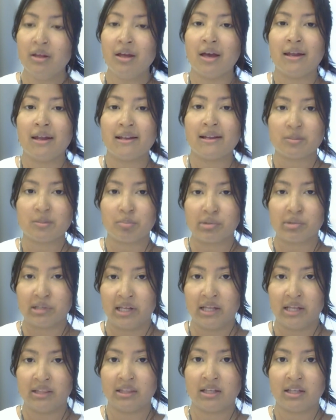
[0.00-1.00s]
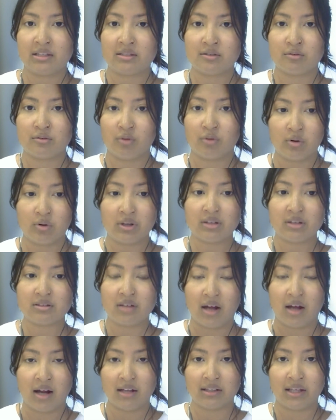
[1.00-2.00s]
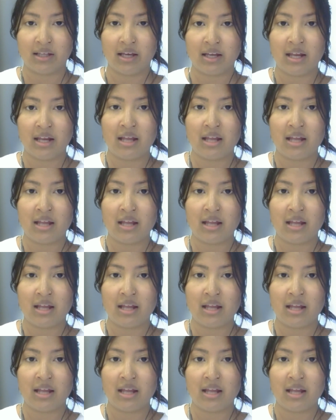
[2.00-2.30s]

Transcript: and it's a plant that's grown in Thailand,